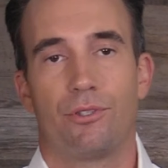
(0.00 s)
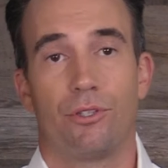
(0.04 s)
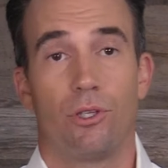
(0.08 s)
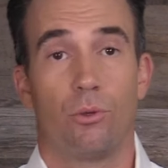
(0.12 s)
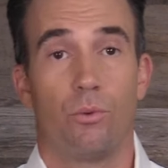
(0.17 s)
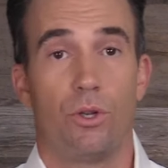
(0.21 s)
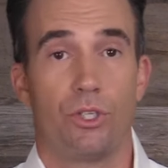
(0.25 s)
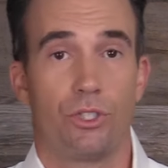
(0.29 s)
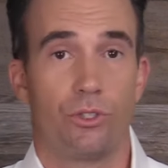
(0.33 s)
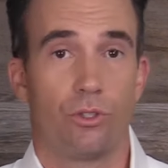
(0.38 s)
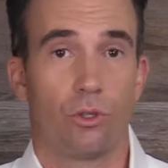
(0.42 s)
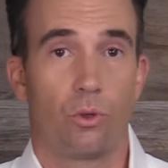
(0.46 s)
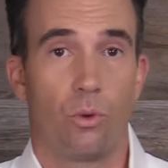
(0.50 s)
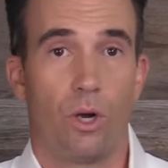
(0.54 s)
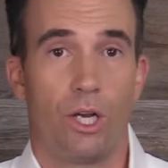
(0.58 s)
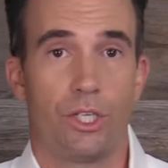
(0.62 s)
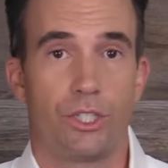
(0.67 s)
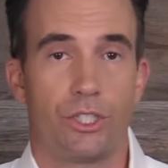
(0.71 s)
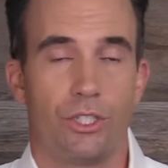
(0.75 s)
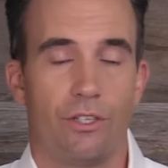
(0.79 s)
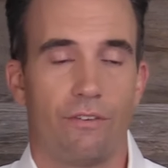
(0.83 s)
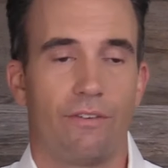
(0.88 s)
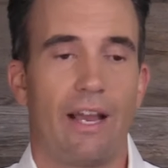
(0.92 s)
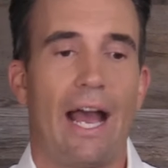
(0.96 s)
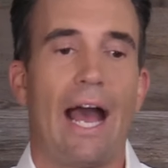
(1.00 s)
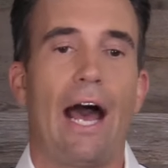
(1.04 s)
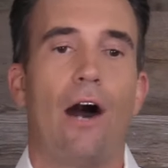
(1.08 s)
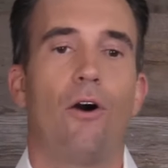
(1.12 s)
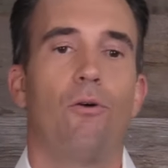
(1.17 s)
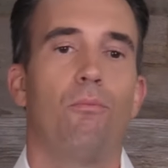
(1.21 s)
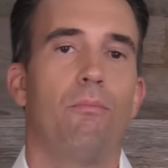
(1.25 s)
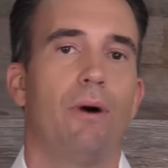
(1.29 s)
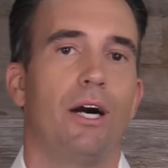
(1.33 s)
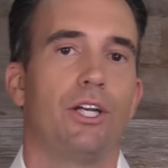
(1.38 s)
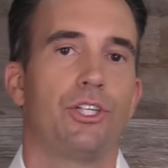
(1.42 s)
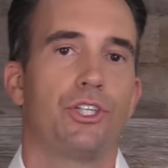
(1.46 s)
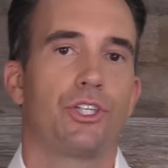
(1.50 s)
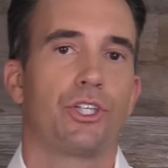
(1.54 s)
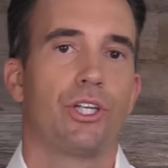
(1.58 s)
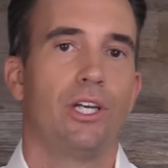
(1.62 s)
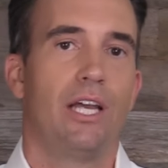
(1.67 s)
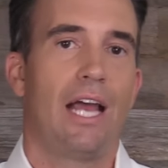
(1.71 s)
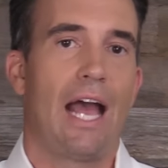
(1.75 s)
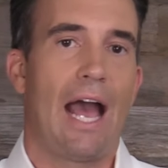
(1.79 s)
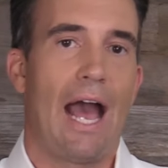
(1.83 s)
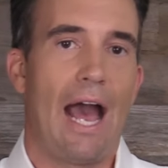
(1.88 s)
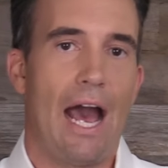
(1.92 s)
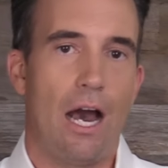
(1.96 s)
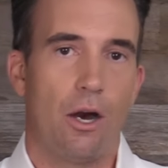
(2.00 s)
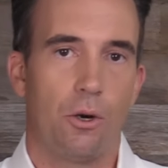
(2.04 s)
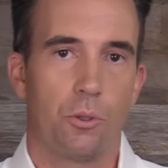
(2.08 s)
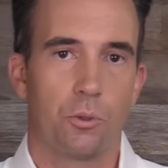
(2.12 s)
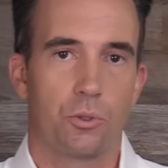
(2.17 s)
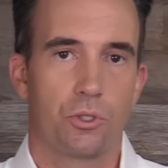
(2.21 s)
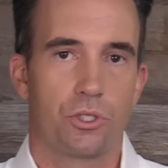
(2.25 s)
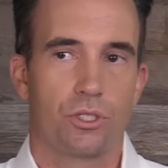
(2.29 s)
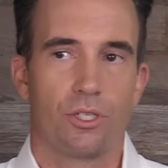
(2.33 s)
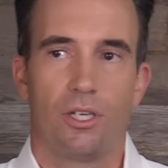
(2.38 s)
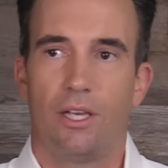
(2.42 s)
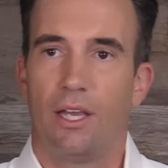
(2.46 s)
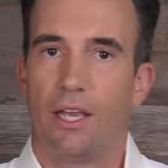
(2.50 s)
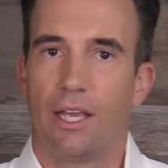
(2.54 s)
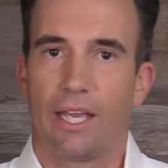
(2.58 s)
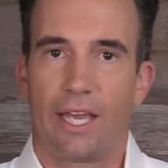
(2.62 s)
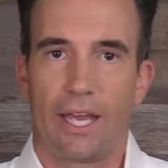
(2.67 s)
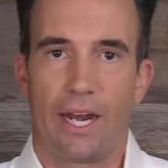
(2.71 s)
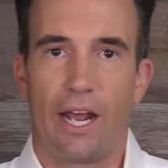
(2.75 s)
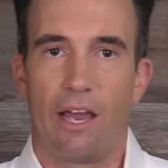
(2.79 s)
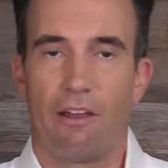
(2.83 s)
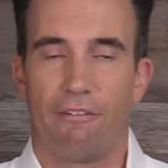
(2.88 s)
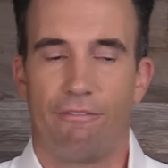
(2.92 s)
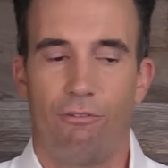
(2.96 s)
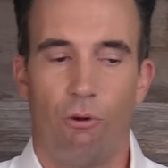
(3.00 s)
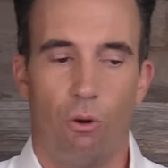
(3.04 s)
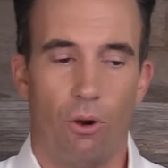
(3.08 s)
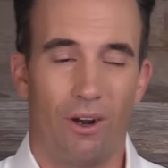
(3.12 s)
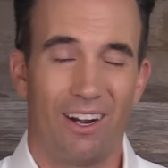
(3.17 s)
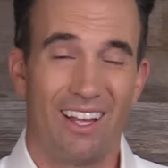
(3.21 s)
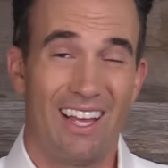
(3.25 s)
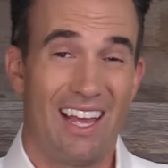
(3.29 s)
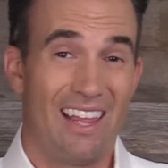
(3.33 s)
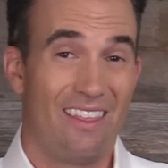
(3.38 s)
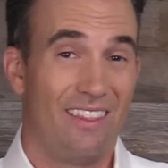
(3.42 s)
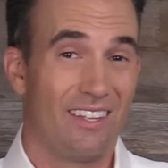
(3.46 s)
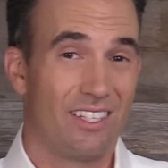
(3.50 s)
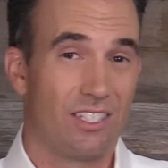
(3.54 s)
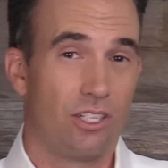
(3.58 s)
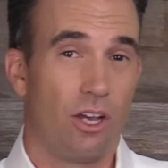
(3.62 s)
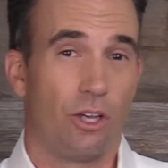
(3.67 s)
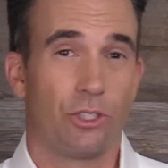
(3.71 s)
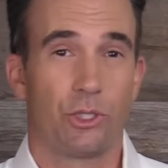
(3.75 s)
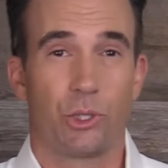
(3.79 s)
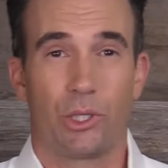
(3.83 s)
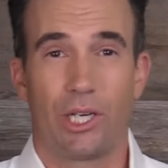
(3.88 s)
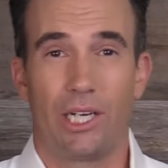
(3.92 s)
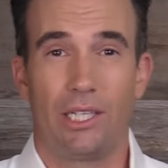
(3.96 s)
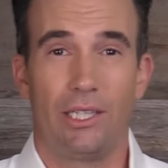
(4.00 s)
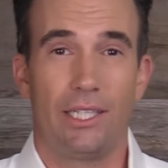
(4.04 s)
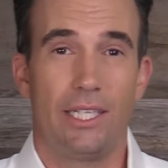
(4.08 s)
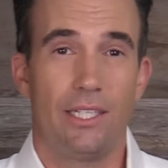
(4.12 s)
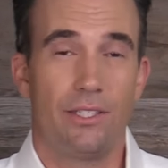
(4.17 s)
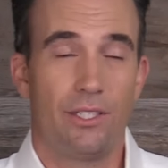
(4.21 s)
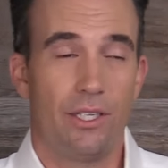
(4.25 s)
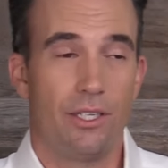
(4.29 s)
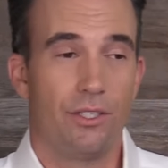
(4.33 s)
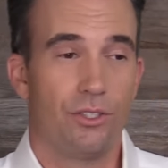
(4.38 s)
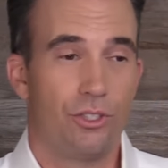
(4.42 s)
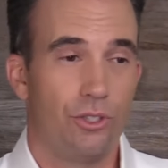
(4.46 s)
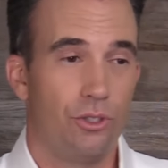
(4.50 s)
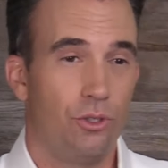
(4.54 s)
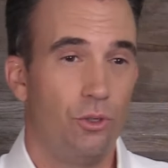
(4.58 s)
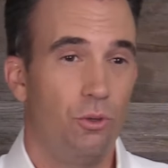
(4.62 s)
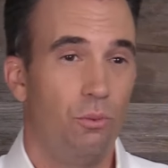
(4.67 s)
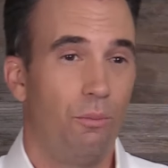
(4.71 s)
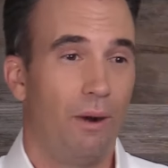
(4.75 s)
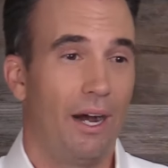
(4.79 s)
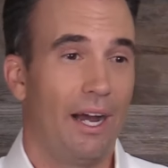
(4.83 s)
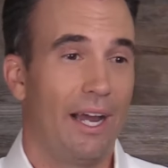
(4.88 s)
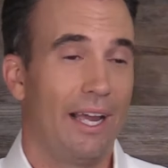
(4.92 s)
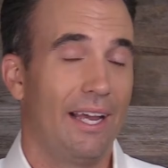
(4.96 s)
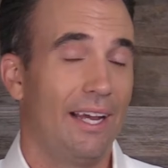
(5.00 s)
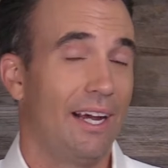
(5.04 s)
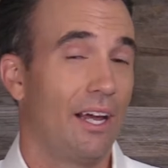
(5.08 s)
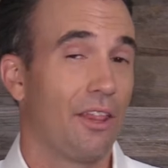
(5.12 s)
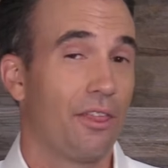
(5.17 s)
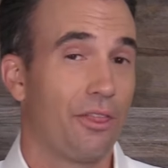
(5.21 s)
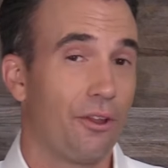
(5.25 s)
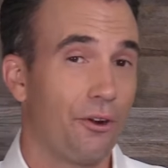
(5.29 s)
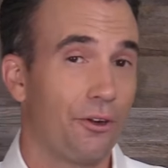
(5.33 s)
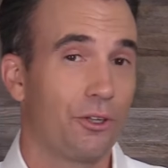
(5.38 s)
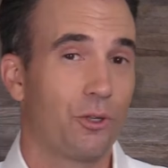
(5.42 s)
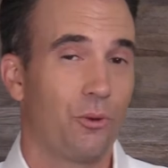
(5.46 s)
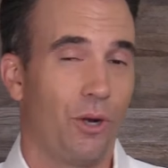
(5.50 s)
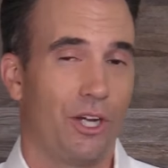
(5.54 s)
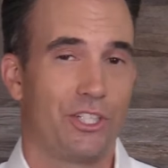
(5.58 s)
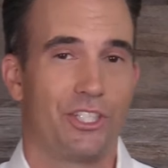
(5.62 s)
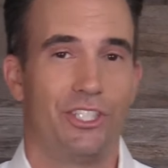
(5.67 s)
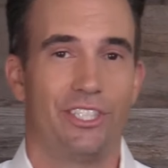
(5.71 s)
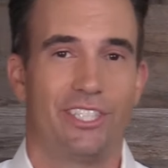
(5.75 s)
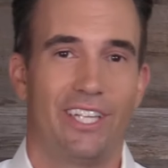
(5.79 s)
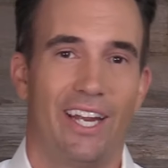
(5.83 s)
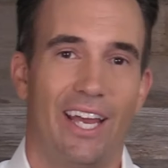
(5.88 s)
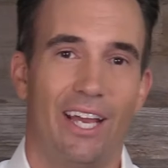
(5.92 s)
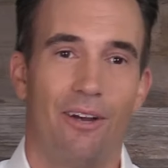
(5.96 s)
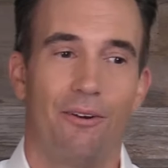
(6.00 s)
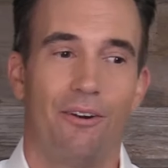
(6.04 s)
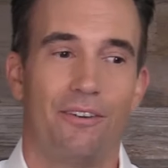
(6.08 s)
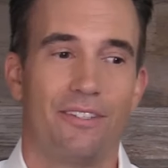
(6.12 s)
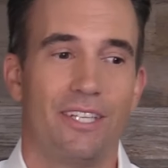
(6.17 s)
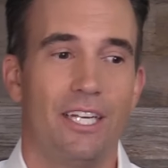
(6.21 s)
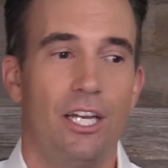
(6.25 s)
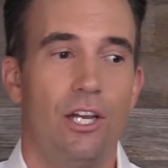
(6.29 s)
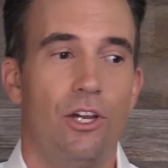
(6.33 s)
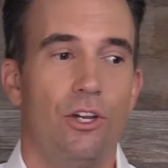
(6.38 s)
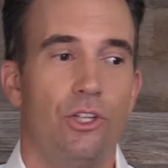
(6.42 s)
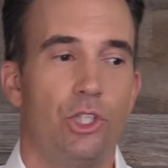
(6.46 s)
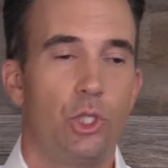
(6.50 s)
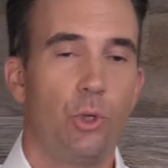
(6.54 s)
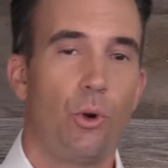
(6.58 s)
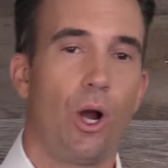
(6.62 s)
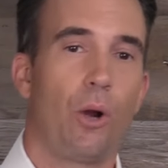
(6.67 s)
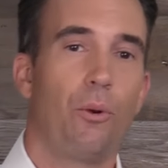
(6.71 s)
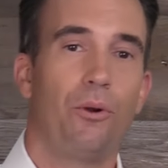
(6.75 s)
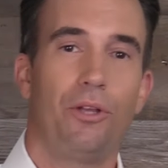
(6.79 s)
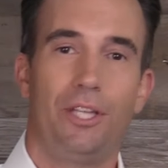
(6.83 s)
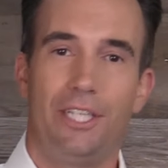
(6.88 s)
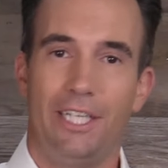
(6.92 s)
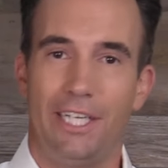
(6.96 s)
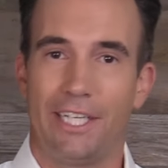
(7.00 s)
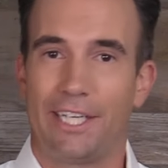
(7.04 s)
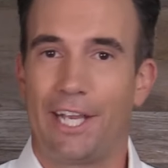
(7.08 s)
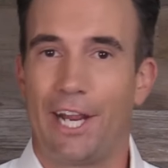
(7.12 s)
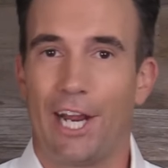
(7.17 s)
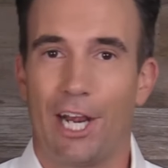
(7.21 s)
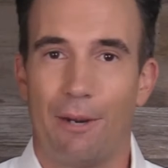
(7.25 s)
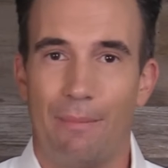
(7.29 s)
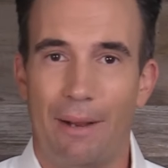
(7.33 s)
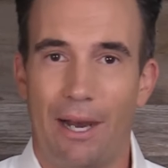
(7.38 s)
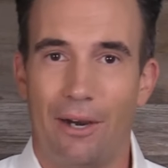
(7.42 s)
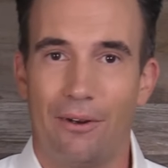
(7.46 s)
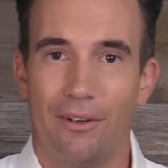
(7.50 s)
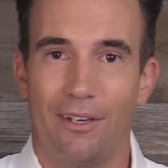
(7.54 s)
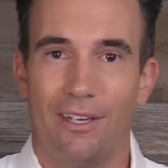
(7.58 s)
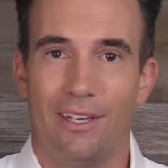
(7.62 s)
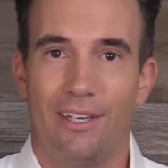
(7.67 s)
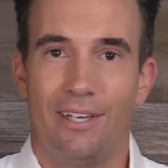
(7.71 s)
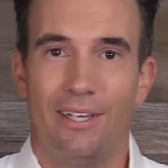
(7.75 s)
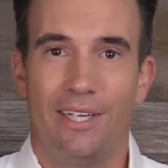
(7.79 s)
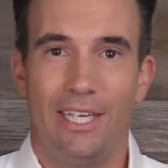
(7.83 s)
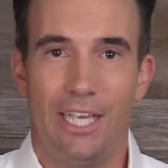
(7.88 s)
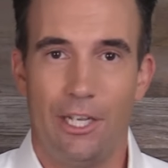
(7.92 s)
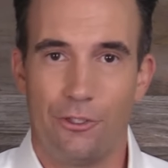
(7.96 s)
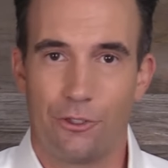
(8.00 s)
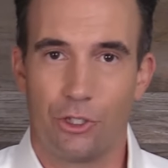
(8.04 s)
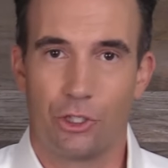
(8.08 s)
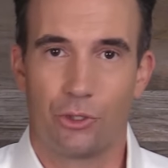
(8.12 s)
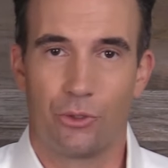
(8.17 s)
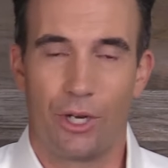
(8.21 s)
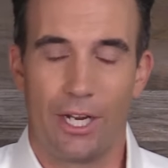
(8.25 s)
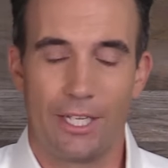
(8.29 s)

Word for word: to the original question of how much house can I afford? This is also going to lead into my uh, third question today was, do I really need to care about interest